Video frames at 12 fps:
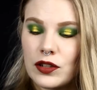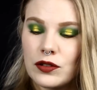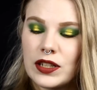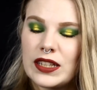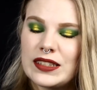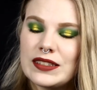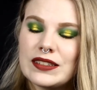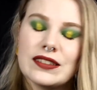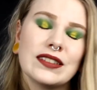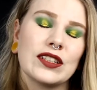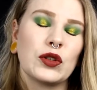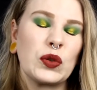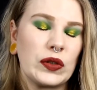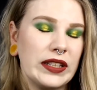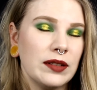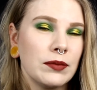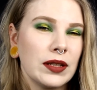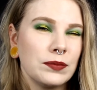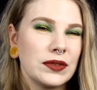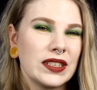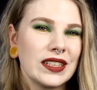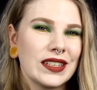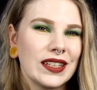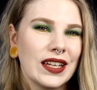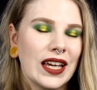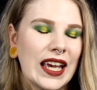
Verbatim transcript: good. And this is the cream lipstick.